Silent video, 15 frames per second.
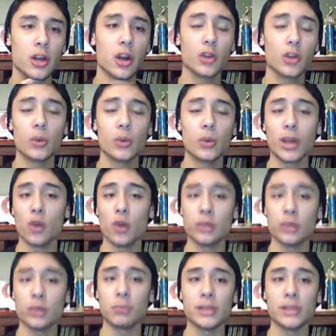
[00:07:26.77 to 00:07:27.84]
Earthquake
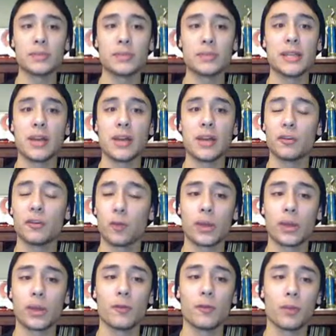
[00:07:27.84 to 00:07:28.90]
only brings me down to
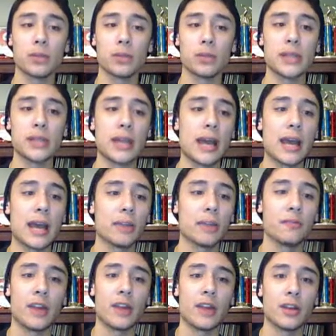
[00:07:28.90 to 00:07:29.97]
44%. I
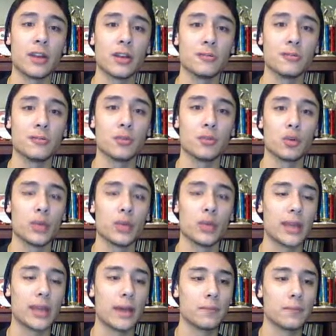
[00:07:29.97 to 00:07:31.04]
am very comfortable with
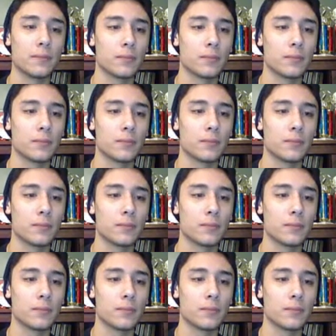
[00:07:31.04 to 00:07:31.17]
that.